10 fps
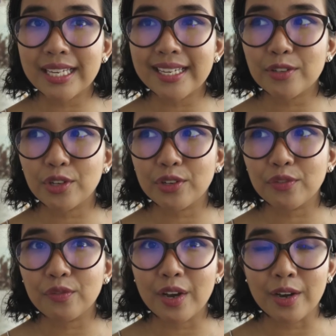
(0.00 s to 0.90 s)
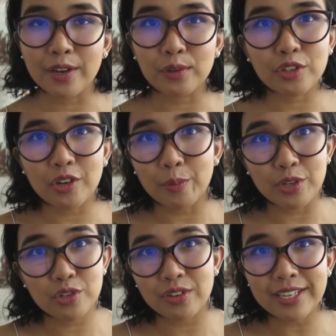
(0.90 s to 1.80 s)
the sort of uh, ultra
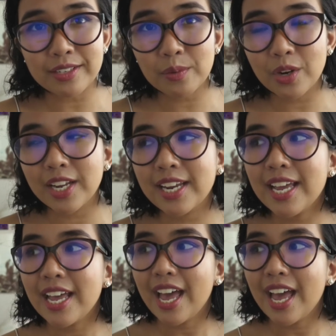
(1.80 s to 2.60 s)
moisturizing one,